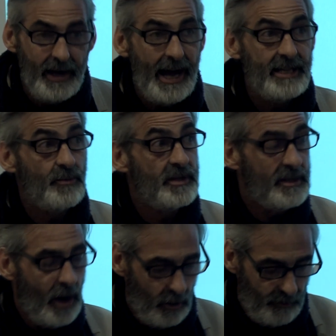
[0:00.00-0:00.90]
As a
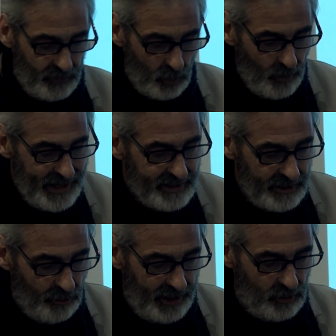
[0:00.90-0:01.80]
result,
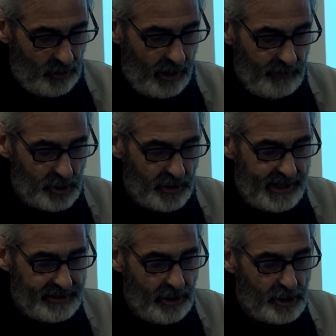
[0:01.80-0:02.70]
recent critical commentary
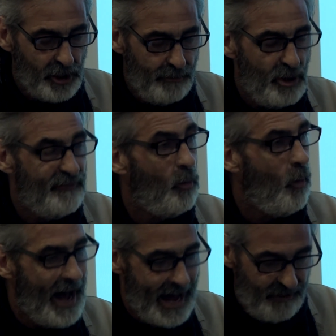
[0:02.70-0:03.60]
has urged a move
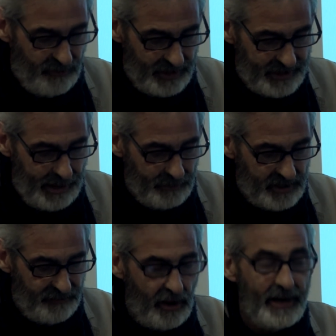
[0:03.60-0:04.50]
away from attempts
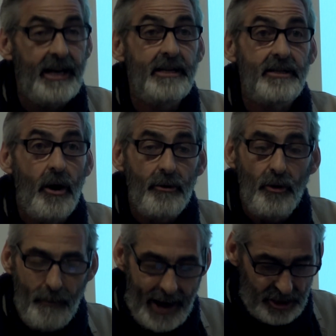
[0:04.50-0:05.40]
to find a
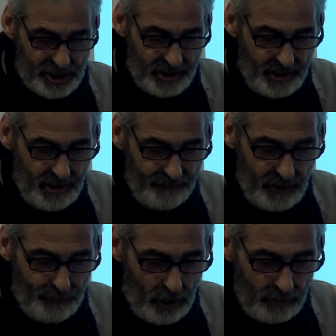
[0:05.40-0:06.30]
historical match for
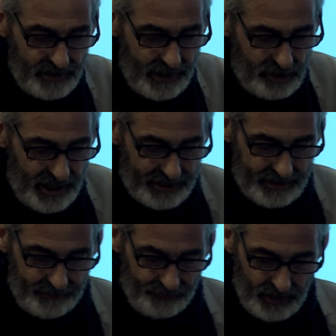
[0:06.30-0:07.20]
the poem's
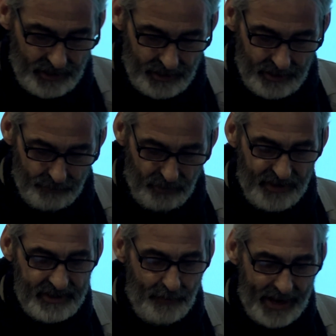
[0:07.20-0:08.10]
subjects.
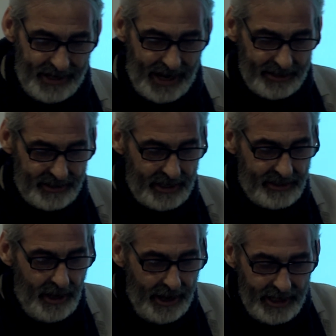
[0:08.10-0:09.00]
Professor Bednar
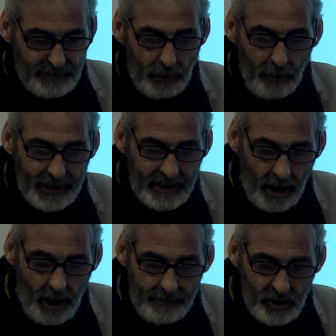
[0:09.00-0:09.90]
says it's probably
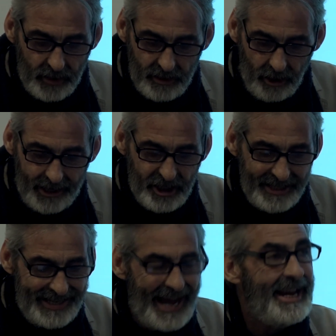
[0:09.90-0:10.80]
time to acknowledge a
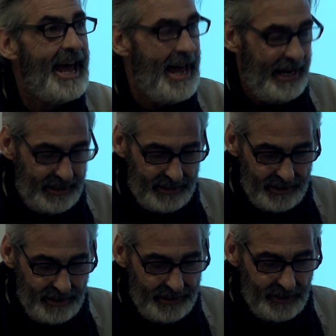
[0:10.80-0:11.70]
dead end
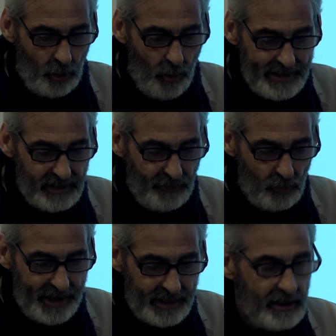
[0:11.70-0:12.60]
in the quest for
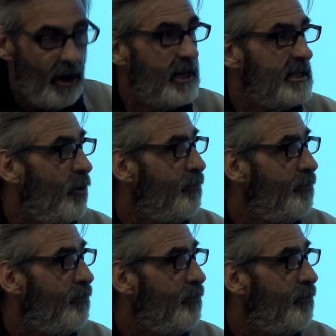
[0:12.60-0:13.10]
recognisable